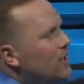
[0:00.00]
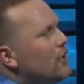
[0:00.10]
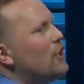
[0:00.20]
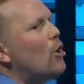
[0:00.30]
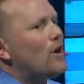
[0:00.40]

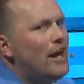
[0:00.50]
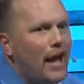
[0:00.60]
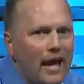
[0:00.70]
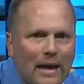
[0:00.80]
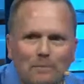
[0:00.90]
no
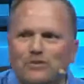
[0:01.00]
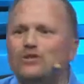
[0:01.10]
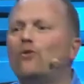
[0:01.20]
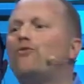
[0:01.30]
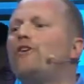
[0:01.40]
games,
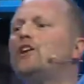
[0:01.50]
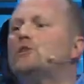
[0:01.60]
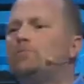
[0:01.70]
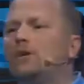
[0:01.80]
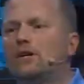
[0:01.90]
no
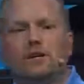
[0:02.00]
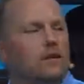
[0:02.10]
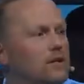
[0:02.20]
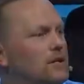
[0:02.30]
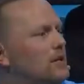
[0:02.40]
Facebook,
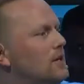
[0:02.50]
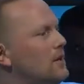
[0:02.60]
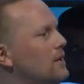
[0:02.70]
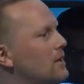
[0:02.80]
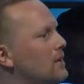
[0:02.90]

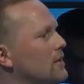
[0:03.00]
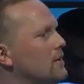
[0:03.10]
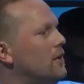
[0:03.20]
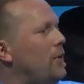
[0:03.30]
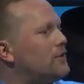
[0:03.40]

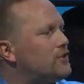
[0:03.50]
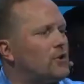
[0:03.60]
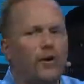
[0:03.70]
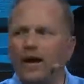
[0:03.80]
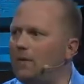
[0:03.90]
no
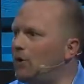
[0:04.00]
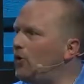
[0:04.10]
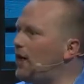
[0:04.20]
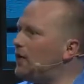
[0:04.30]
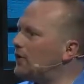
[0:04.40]
Instagram, and all
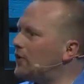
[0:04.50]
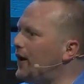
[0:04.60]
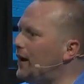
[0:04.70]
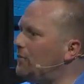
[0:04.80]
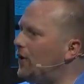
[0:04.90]
that, all the
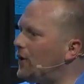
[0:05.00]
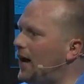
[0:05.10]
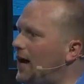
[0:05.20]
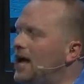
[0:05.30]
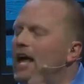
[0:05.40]
gram,
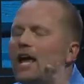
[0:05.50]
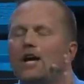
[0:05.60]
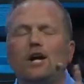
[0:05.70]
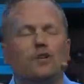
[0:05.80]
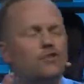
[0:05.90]
okay?
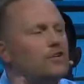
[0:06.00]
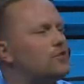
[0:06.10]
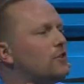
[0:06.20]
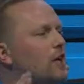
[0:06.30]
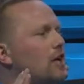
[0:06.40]
It's
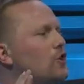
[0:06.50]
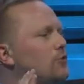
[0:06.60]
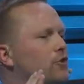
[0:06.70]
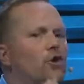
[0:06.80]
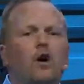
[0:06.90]
just, you
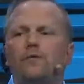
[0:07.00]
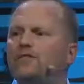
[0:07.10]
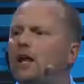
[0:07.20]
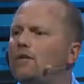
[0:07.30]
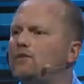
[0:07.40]
turn off the
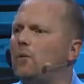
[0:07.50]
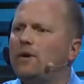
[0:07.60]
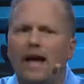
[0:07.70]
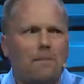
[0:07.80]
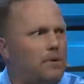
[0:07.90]
television. What would
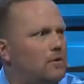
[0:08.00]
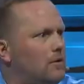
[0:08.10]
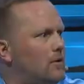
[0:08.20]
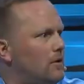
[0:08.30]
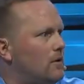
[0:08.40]
happen?
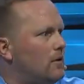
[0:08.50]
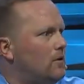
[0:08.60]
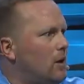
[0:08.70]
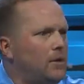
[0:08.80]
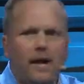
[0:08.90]

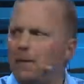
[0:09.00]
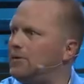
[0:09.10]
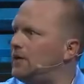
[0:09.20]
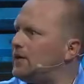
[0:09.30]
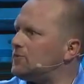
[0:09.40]
What would happen
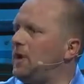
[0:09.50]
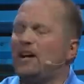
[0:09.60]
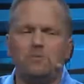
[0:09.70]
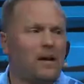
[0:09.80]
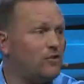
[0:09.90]
to us? We
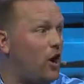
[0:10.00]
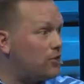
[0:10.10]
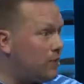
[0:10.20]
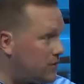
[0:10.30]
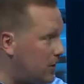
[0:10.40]
actually may talk
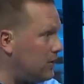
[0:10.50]
to each other.